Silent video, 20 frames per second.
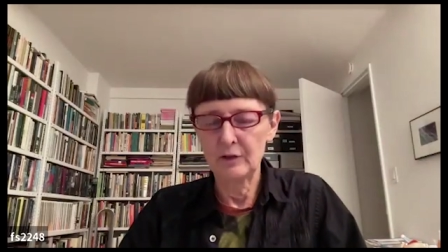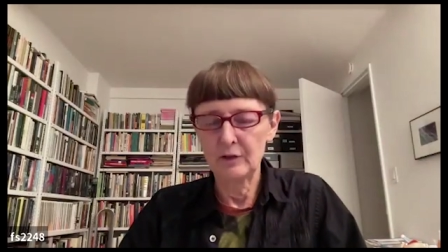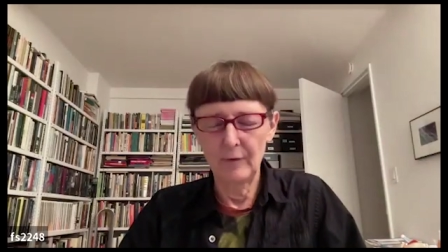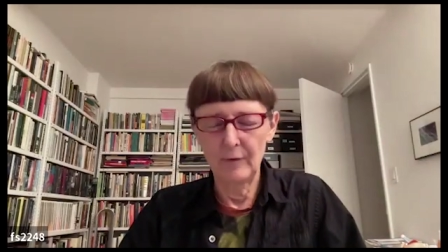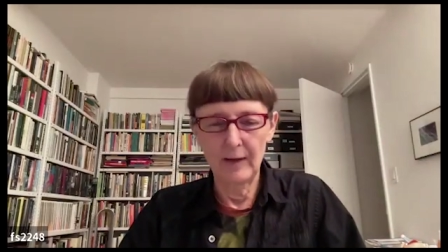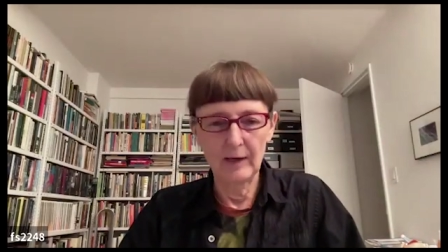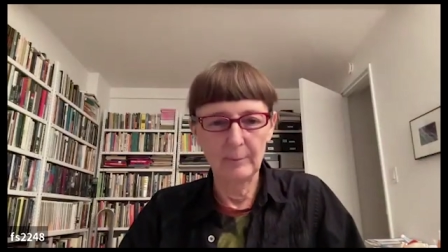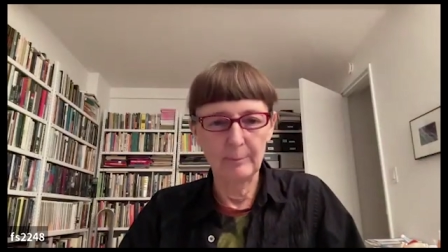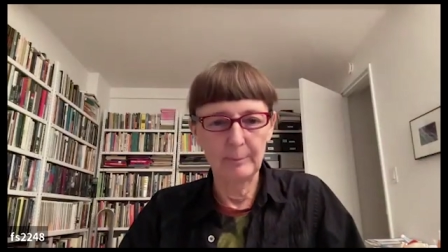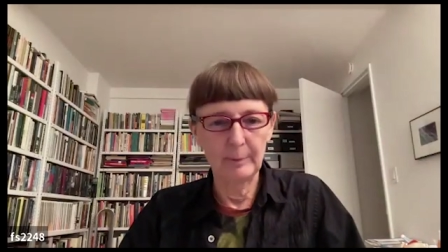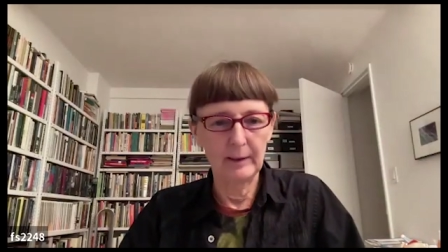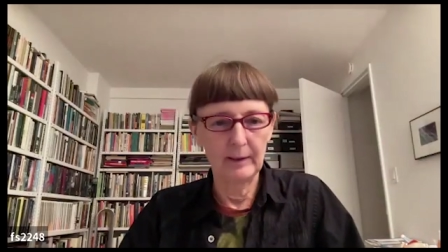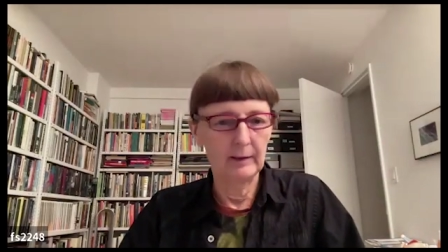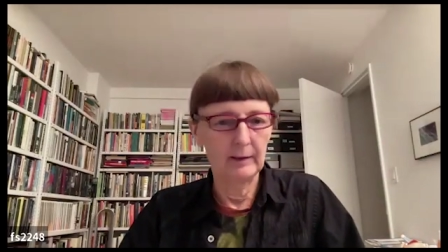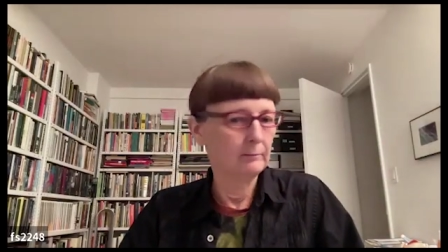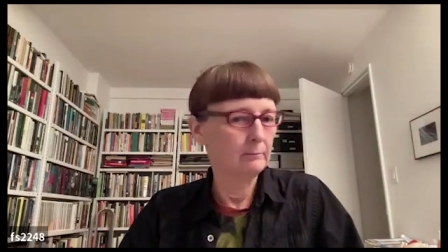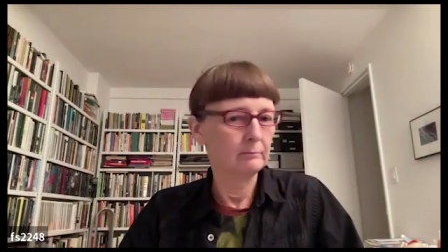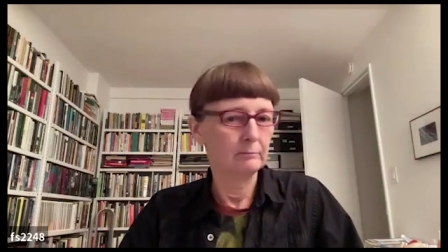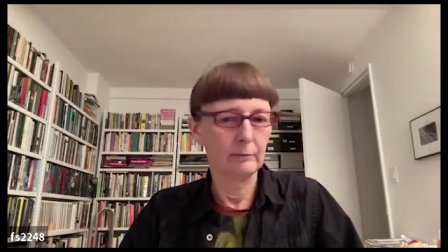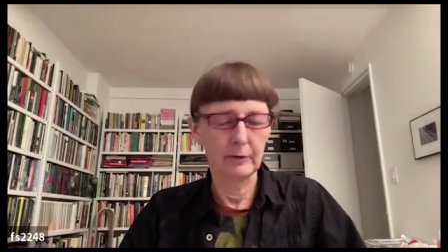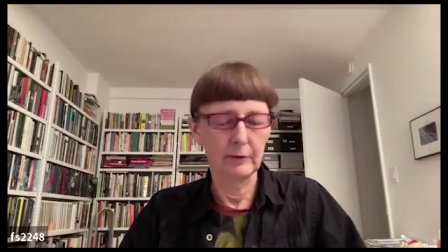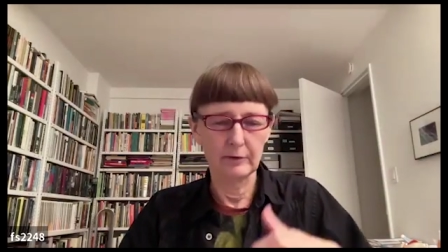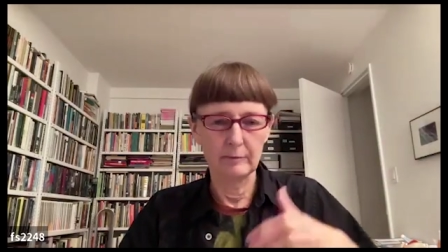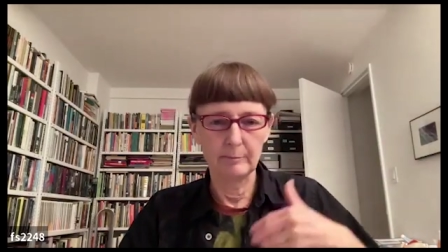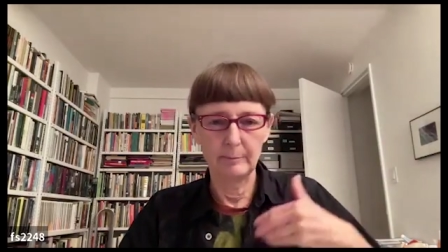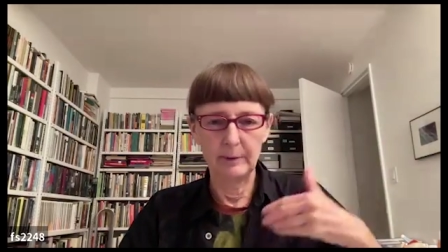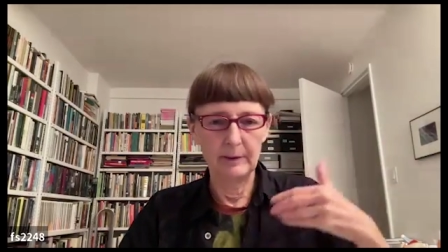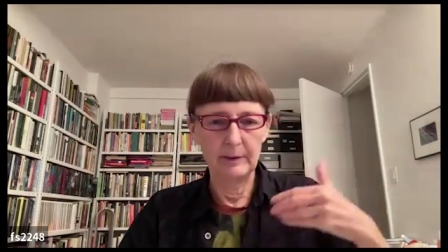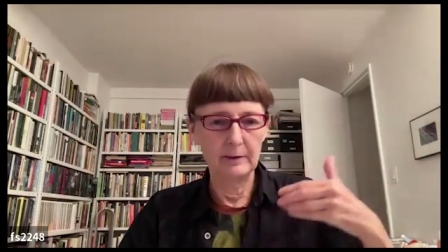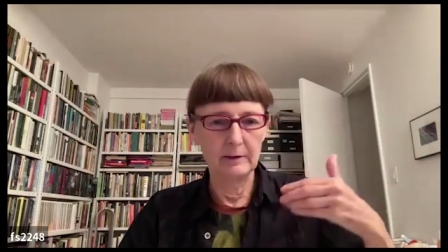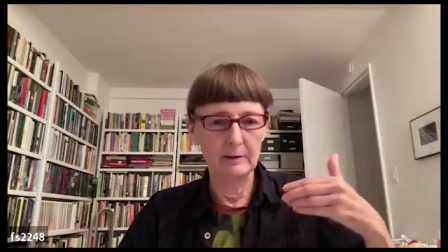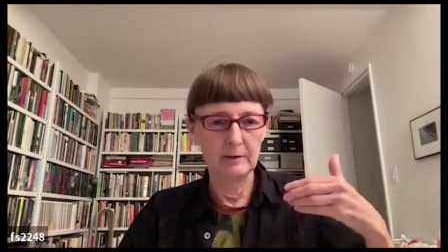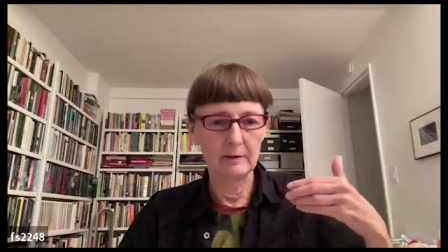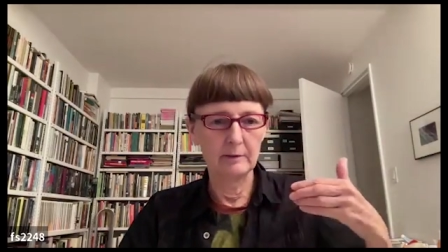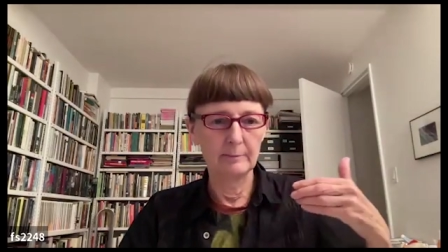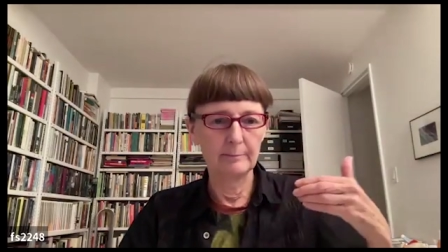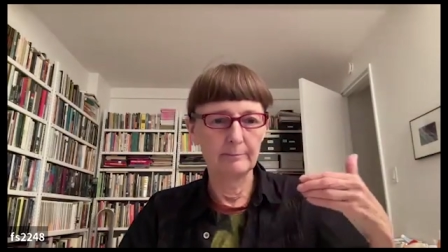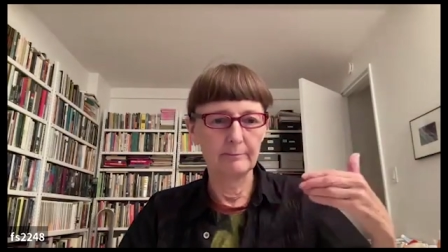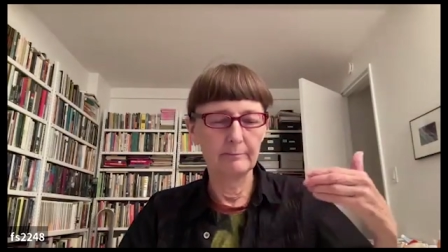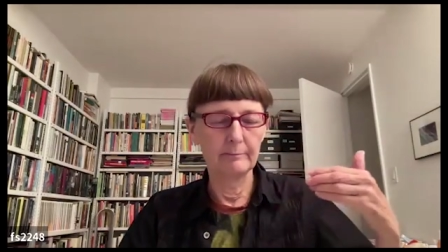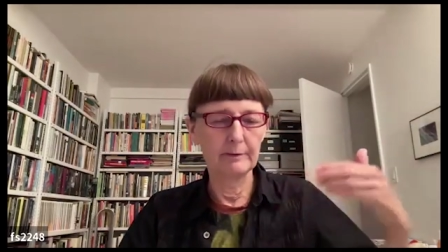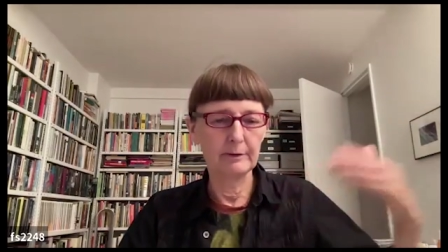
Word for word: developing, whether it be into